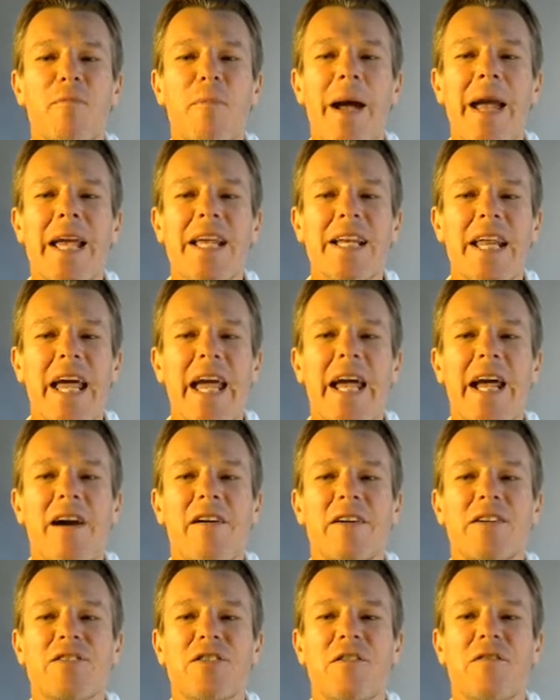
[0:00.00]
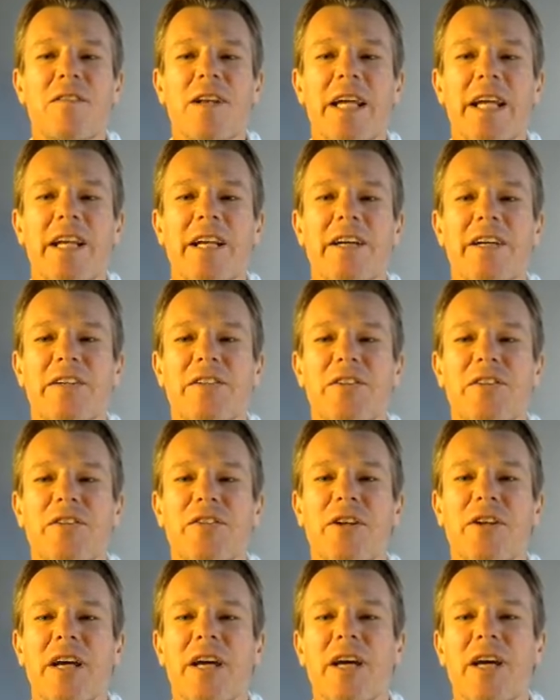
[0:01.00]
main areas of
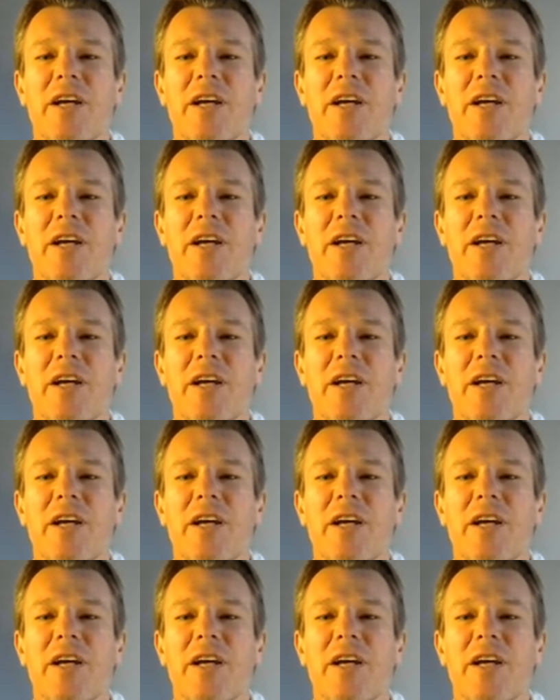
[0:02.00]
linkers.